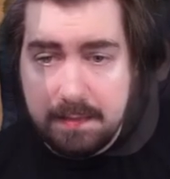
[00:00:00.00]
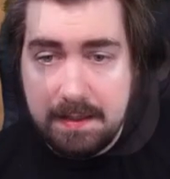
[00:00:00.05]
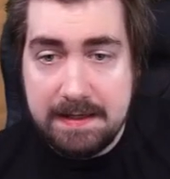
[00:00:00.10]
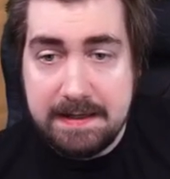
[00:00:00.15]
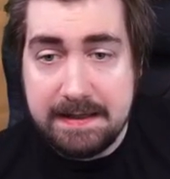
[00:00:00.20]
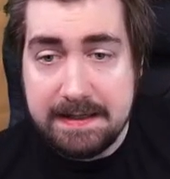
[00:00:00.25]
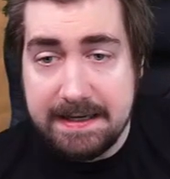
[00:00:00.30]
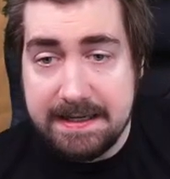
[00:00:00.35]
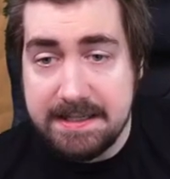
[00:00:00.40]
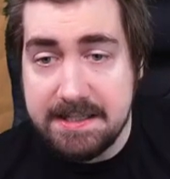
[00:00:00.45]

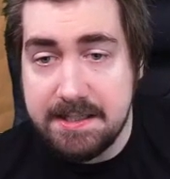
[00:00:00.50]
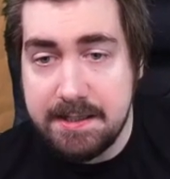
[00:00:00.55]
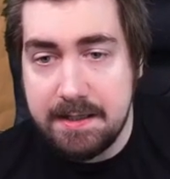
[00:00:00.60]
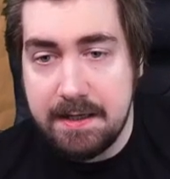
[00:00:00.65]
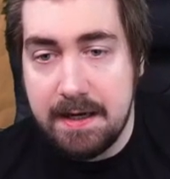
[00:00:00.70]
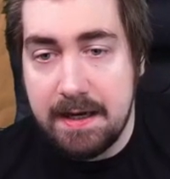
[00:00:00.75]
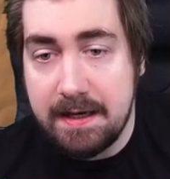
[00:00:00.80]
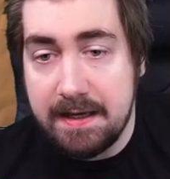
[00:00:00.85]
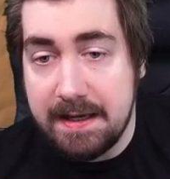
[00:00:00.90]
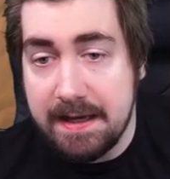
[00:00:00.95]
Ledge,
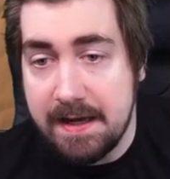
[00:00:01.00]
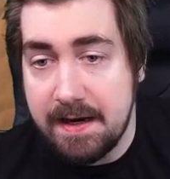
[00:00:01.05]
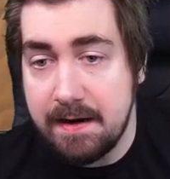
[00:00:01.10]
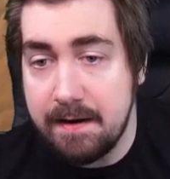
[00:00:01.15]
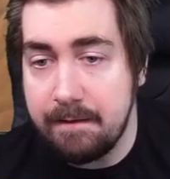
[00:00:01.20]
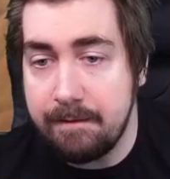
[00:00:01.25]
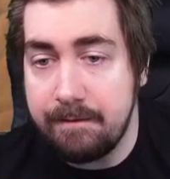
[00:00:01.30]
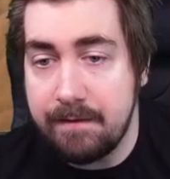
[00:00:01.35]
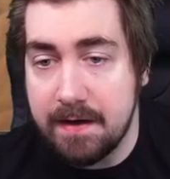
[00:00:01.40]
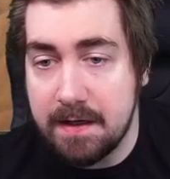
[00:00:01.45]
again,
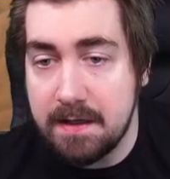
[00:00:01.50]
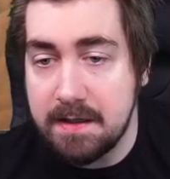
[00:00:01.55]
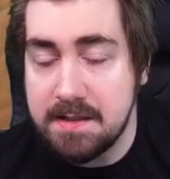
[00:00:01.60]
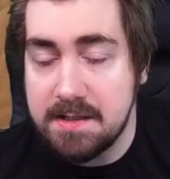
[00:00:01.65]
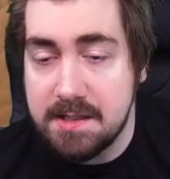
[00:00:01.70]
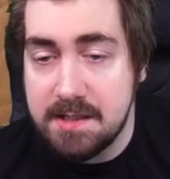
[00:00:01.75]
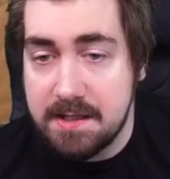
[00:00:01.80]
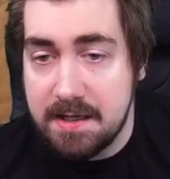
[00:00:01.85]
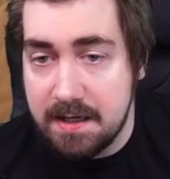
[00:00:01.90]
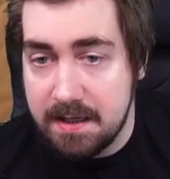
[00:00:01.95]
very
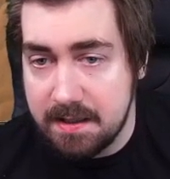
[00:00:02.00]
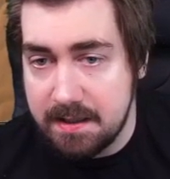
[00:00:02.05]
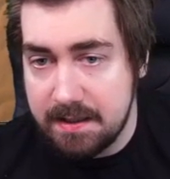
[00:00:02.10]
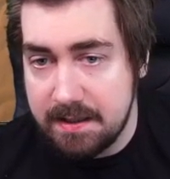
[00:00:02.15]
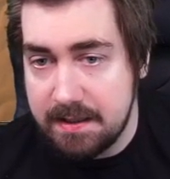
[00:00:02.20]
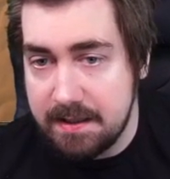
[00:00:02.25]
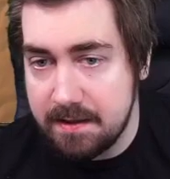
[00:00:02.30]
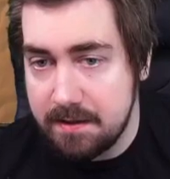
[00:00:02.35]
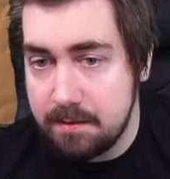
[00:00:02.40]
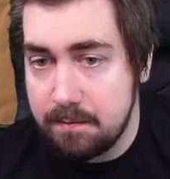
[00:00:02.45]
scary
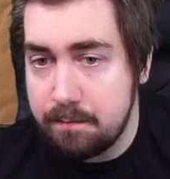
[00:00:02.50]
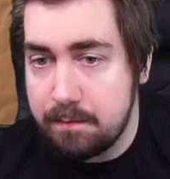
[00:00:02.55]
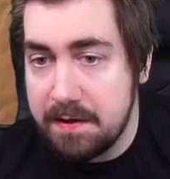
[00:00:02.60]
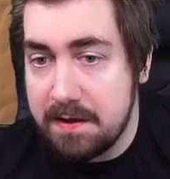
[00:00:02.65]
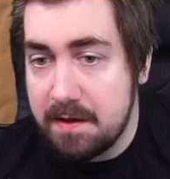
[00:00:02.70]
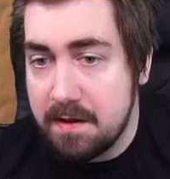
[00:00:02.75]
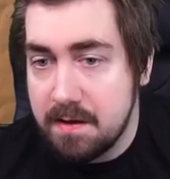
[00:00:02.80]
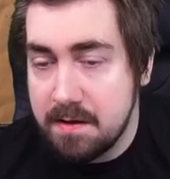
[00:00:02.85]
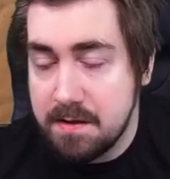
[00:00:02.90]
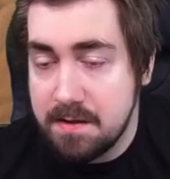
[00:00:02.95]
here,
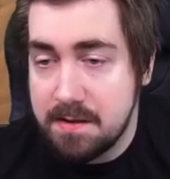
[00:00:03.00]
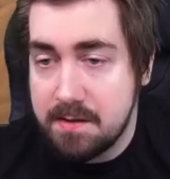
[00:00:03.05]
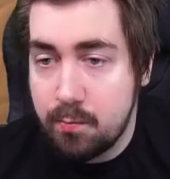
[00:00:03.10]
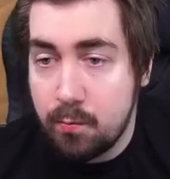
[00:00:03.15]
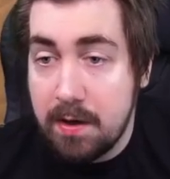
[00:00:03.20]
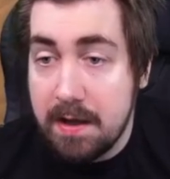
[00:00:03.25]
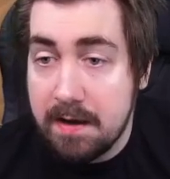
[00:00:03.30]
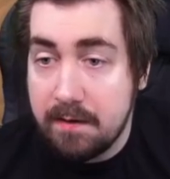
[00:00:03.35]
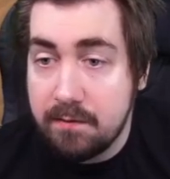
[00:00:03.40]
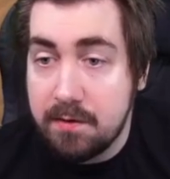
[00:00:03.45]
because
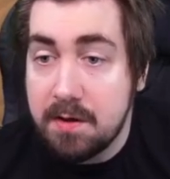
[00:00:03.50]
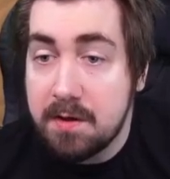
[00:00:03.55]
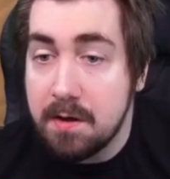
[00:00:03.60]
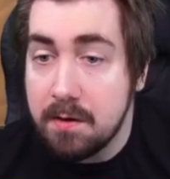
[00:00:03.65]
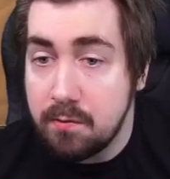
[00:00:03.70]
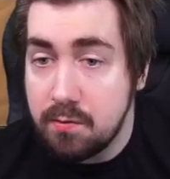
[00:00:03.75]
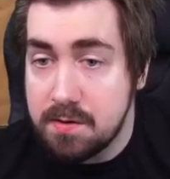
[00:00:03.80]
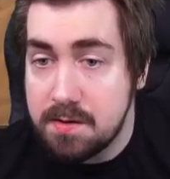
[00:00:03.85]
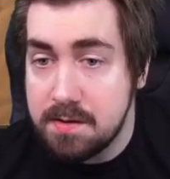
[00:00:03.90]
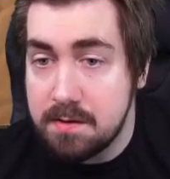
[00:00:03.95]
we have the
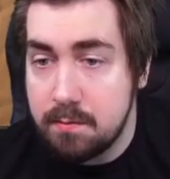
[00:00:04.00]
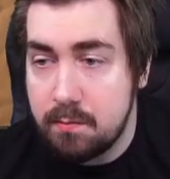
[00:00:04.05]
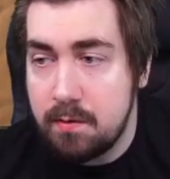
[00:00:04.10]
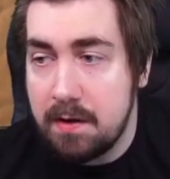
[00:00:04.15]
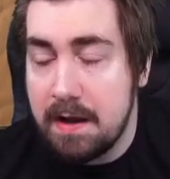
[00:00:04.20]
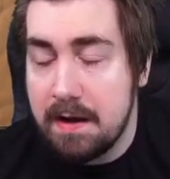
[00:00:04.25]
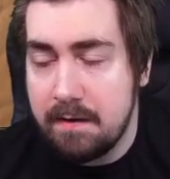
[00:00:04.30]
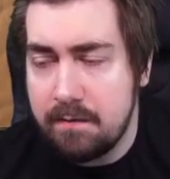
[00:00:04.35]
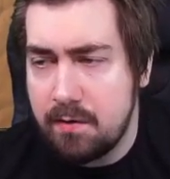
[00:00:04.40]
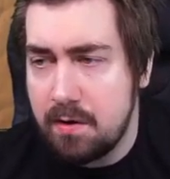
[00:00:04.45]
goats, we
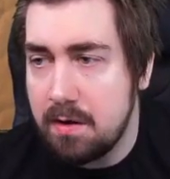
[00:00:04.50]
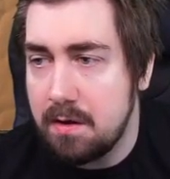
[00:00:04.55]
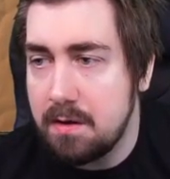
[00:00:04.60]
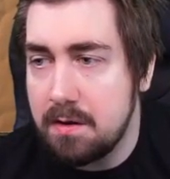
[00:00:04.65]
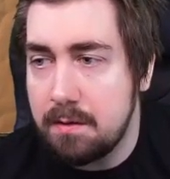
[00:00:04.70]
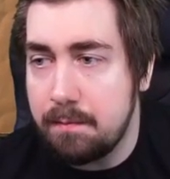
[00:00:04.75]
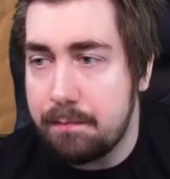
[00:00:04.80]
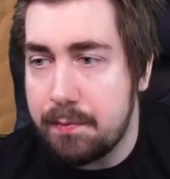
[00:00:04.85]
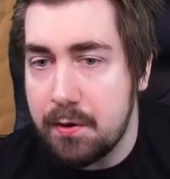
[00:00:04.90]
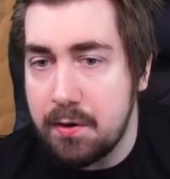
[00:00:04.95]
have the
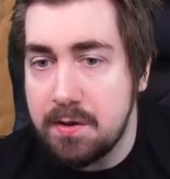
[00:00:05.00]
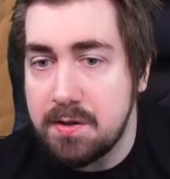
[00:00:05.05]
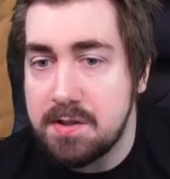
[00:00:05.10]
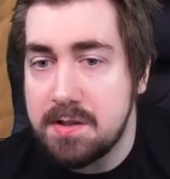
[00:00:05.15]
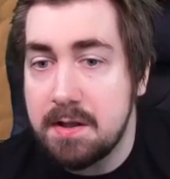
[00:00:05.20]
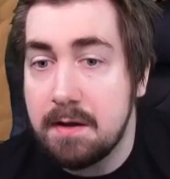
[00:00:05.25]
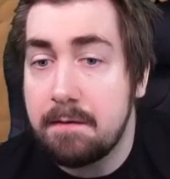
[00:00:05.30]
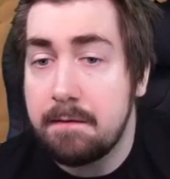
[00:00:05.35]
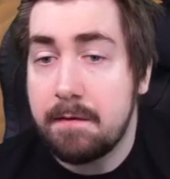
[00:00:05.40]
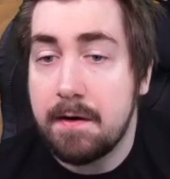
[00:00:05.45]
birds
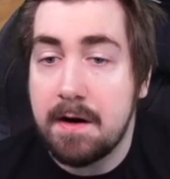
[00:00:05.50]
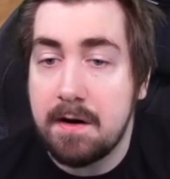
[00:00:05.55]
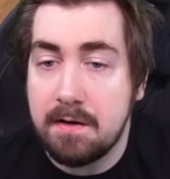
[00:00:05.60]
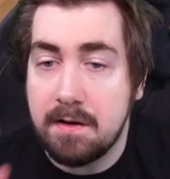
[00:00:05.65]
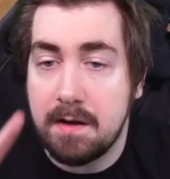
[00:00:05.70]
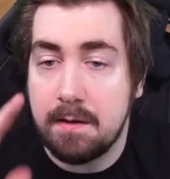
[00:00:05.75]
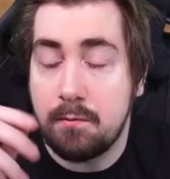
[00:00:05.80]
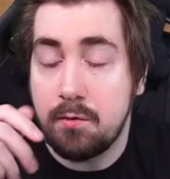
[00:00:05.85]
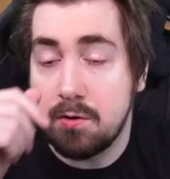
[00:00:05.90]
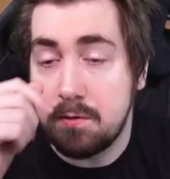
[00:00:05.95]
that fire
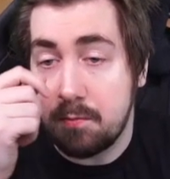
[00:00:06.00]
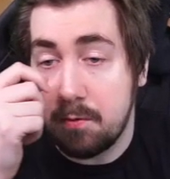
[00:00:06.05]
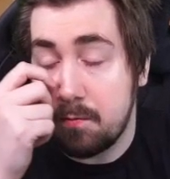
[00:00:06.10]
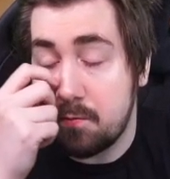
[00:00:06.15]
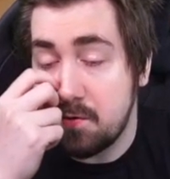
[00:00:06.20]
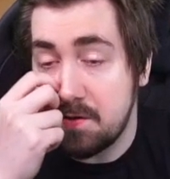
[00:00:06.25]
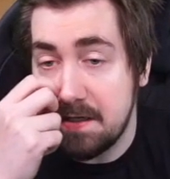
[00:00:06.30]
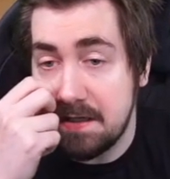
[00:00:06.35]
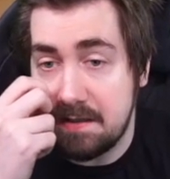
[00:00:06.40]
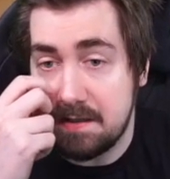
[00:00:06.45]
like multiple
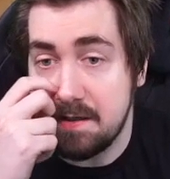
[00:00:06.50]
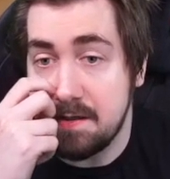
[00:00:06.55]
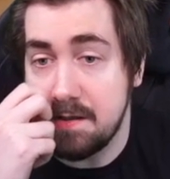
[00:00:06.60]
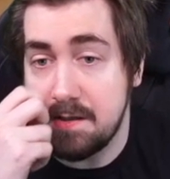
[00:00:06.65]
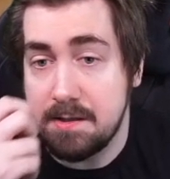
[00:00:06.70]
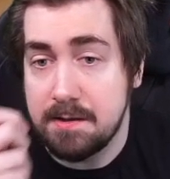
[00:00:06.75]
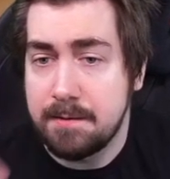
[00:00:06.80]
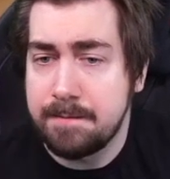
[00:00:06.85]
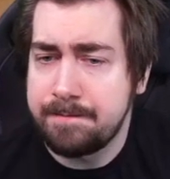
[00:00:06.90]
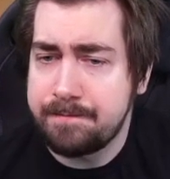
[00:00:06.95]

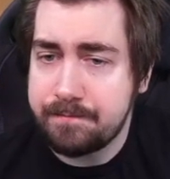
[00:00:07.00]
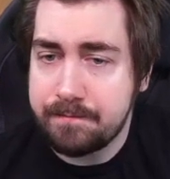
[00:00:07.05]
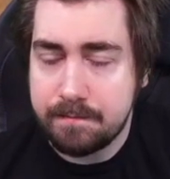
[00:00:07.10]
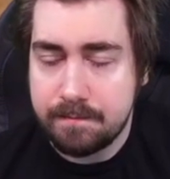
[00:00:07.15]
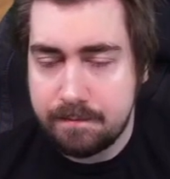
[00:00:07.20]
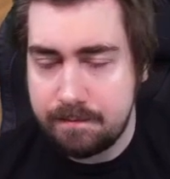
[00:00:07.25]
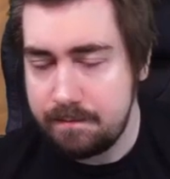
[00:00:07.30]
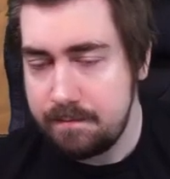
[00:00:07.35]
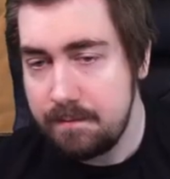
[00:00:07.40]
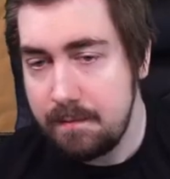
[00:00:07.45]
projectiles,
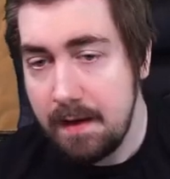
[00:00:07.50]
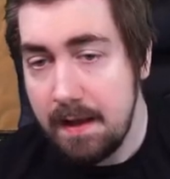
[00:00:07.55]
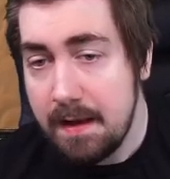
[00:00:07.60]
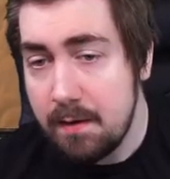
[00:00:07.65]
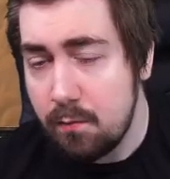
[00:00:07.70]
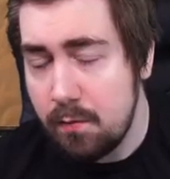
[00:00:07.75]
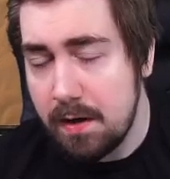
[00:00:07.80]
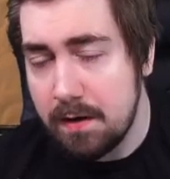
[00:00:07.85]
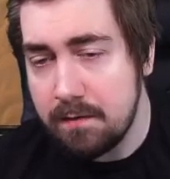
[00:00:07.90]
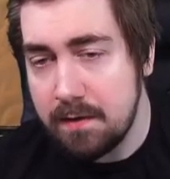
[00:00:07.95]

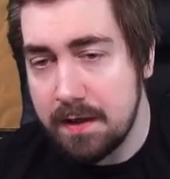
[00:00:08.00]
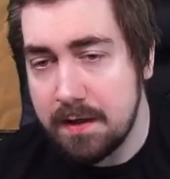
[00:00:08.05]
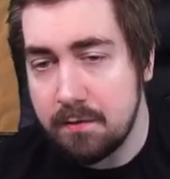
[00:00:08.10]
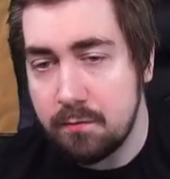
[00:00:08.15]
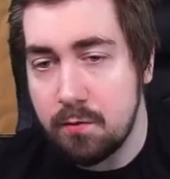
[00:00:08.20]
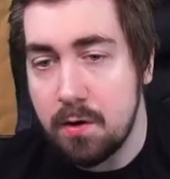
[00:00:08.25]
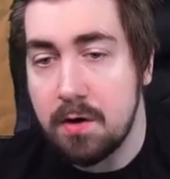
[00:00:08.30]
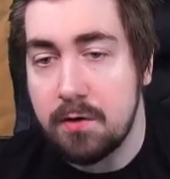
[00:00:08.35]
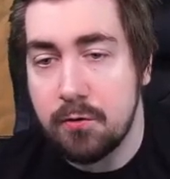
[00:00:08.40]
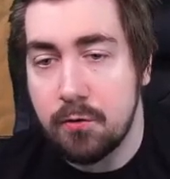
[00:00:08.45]
and we have like
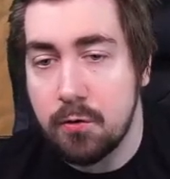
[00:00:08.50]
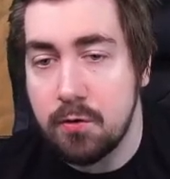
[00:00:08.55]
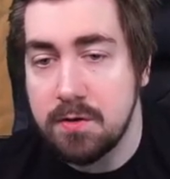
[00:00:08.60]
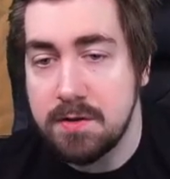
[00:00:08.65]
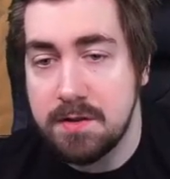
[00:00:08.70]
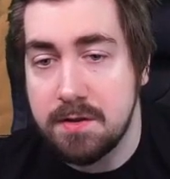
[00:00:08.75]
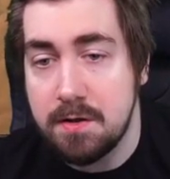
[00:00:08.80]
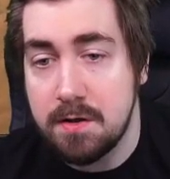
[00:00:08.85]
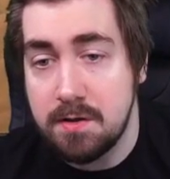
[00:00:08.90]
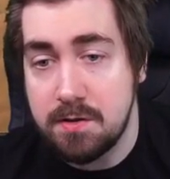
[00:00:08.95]
rock
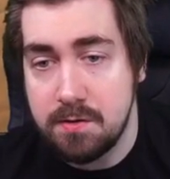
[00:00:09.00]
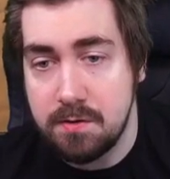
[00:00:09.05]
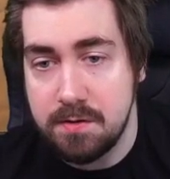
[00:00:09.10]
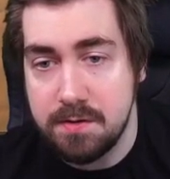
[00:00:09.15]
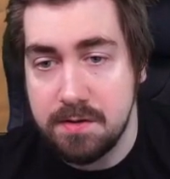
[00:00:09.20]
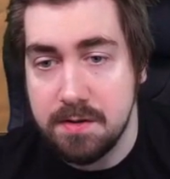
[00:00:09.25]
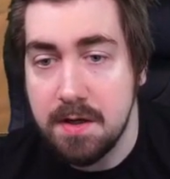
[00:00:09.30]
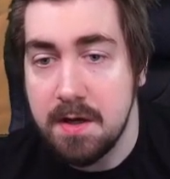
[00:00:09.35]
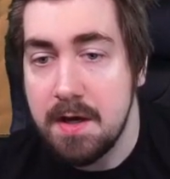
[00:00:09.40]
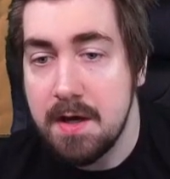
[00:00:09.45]
throwers and archers.